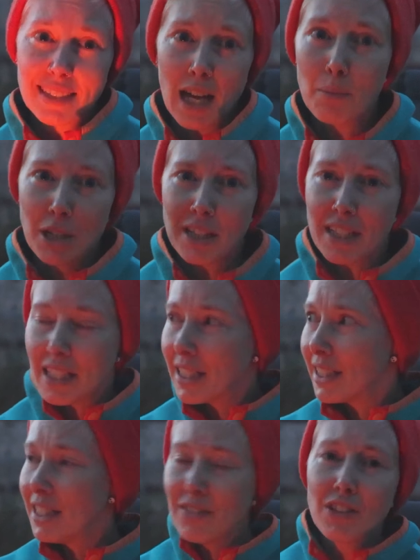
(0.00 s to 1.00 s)
I mean,
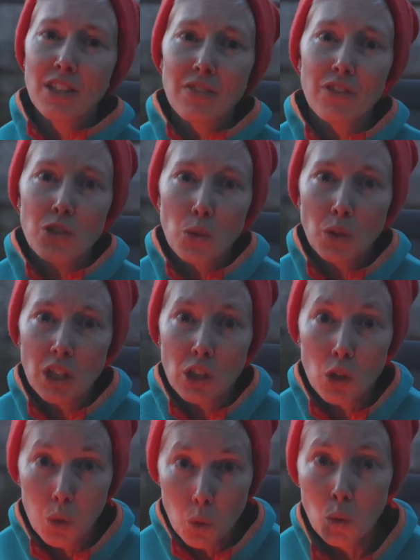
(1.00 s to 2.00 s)
even if it's only
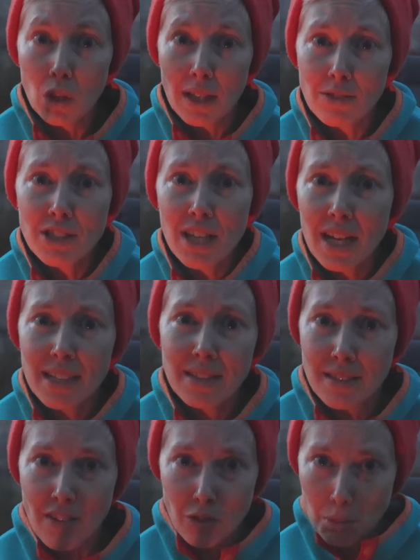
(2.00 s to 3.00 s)
cool
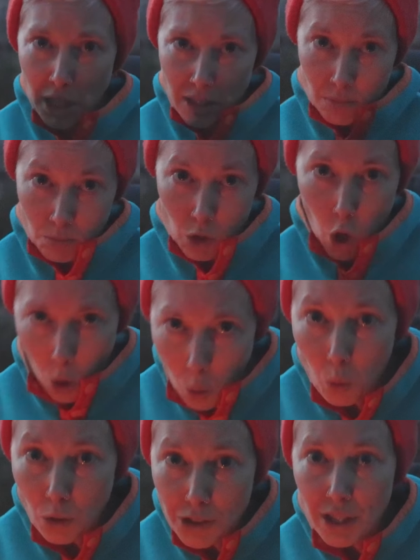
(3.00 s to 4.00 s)
outside, never mind
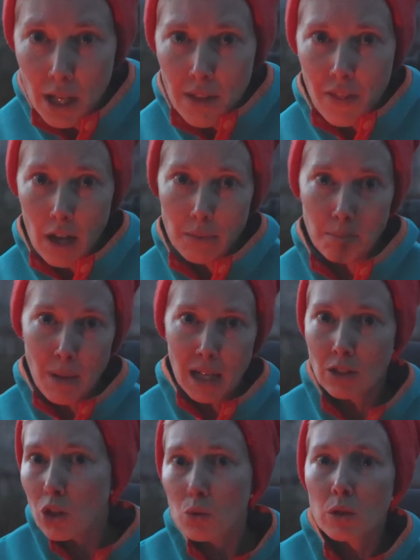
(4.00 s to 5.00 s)
cold, that
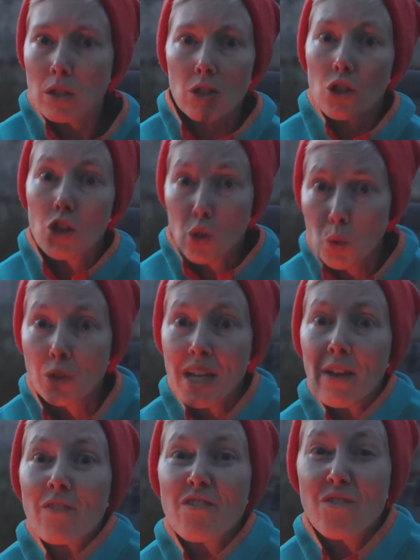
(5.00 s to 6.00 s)
mallow is gonna cool
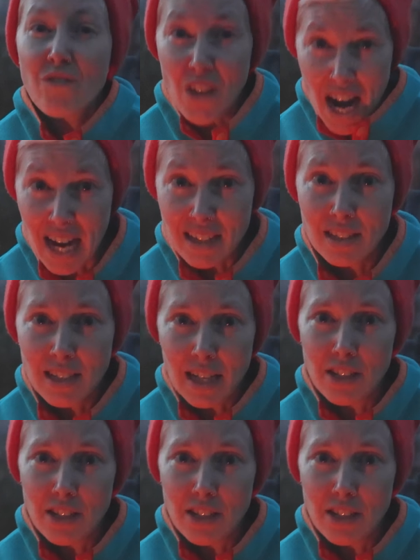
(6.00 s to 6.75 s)
down fast.